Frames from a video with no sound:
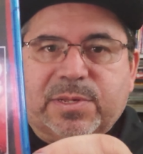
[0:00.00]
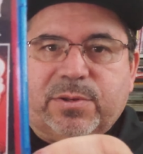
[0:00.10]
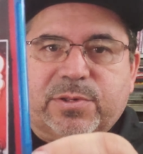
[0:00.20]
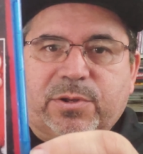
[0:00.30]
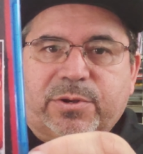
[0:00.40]

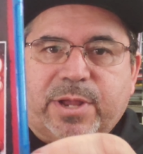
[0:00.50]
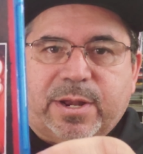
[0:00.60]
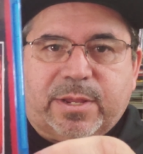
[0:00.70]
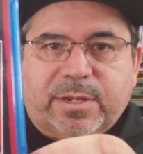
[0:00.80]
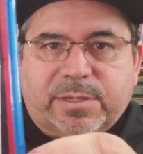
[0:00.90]
Mr.
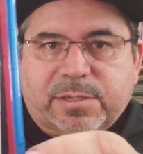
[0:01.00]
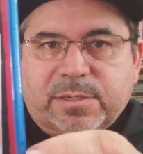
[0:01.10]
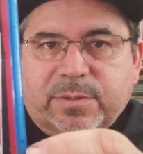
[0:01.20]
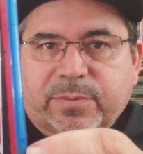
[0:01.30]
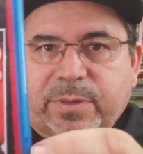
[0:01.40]

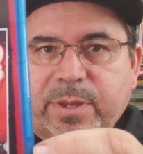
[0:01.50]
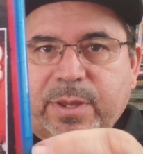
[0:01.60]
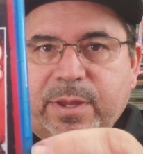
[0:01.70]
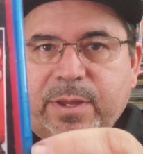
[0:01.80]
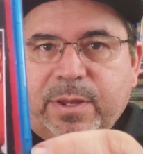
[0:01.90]
Sardonicus.
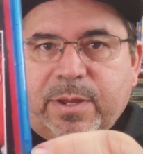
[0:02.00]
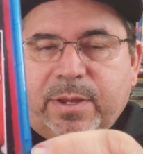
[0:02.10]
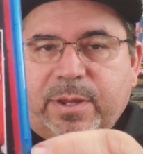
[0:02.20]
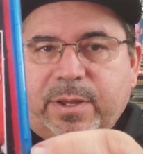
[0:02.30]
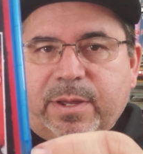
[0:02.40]

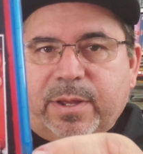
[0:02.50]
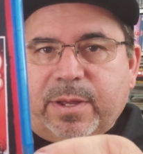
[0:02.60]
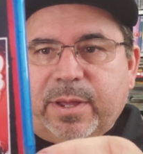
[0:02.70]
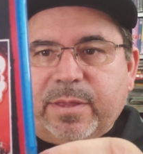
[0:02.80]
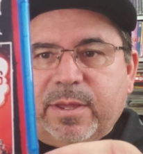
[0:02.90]

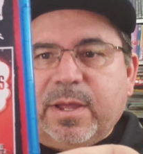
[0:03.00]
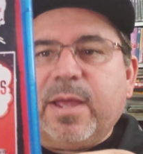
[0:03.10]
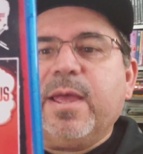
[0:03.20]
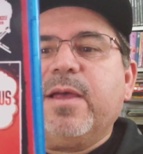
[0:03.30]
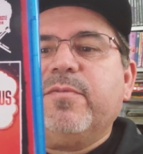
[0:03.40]
Uh, I think
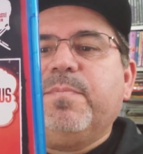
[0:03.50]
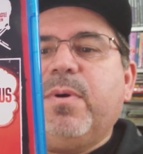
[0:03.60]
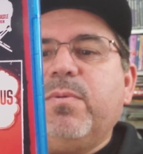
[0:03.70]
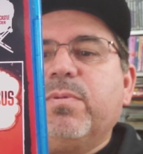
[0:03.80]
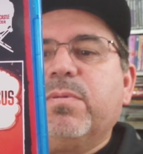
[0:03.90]
I have
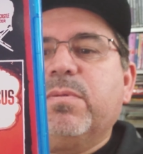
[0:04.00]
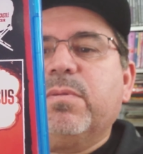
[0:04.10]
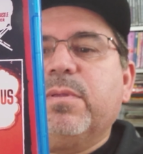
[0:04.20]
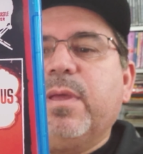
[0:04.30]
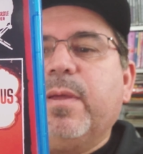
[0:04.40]
both.
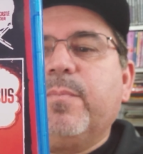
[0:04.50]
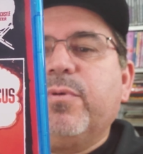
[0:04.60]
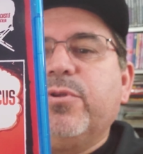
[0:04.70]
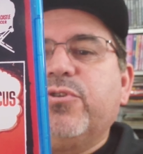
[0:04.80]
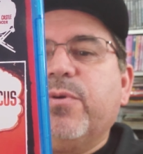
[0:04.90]
Yeah, I'm
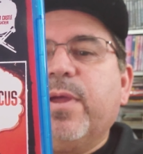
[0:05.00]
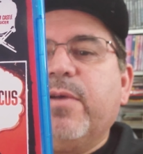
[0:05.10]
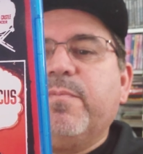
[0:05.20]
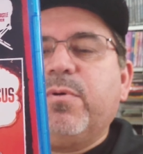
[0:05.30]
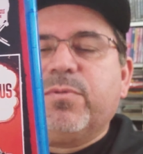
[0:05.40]
pretty sure I
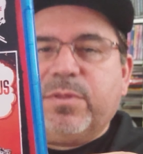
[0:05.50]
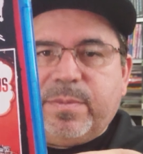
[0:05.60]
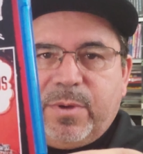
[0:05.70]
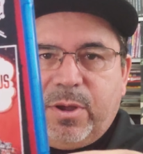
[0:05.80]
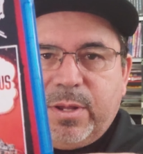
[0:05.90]
have both of
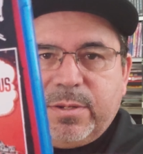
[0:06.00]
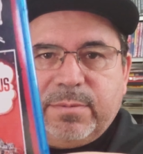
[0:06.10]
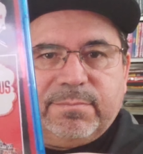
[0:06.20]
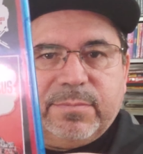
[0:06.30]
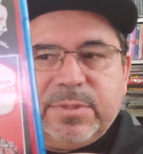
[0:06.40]
them on
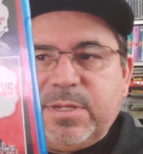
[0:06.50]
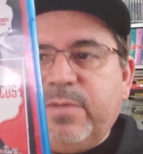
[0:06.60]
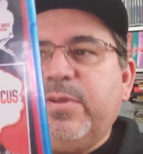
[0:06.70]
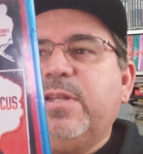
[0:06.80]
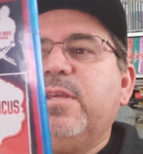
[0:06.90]

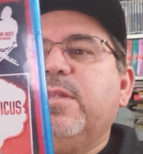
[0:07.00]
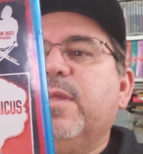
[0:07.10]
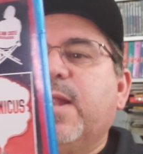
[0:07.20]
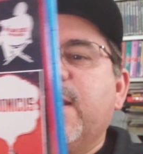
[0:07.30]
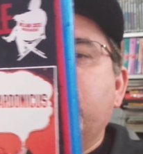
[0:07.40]
DVD.
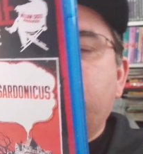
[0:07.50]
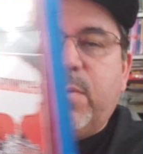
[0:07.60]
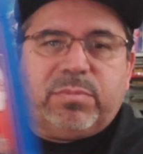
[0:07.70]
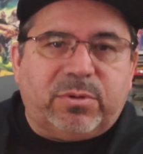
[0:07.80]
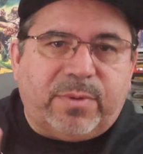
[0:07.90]
Did I need them
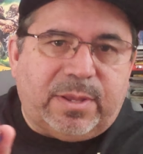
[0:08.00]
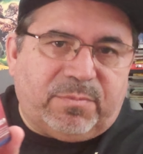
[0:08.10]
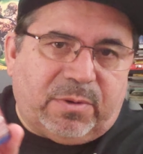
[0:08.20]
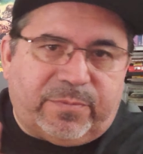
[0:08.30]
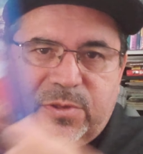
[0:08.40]
on Blu-ray?
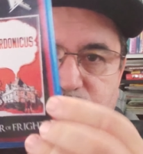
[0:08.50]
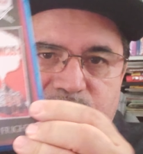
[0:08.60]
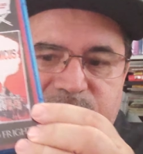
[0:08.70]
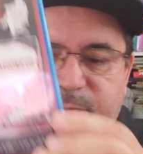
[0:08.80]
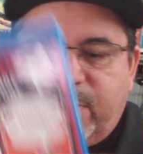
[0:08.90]
Well, this
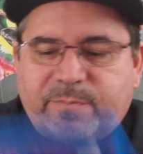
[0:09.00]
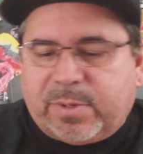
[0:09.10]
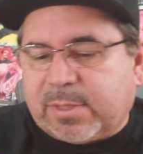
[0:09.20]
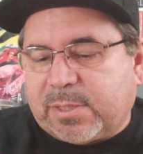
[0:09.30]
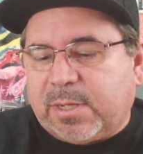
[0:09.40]
one was five
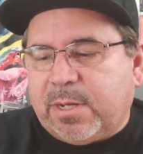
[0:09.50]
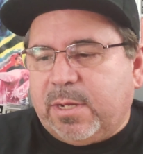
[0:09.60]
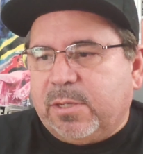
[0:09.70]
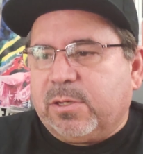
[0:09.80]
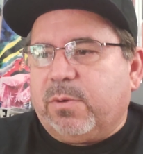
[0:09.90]
bucks.
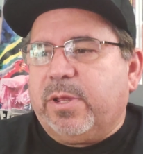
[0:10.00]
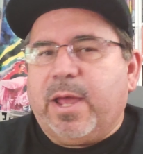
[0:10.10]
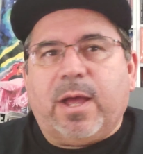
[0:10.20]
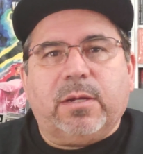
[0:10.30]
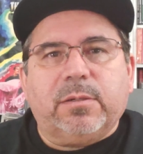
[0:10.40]
So,
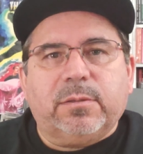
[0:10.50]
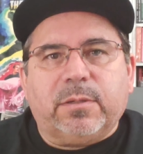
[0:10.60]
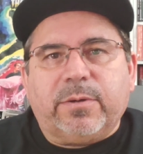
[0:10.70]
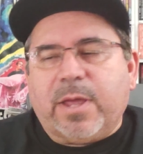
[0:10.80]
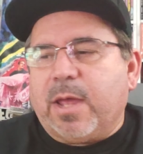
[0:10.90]
yeah.
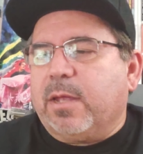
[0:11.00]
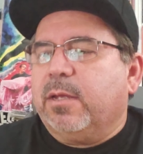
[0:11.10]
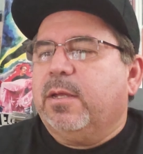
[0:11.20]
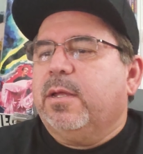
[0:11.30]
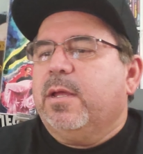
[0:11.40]
Okay.
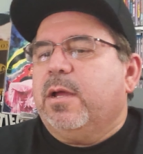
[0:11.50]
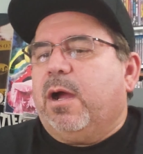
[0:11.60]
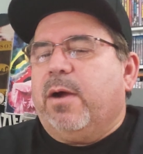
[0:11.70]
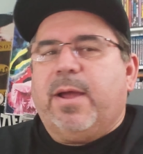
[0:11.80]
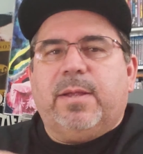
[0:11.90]

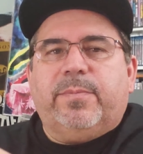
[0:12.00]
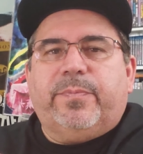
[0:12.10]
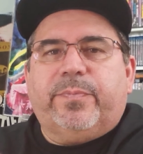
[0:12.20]
All right.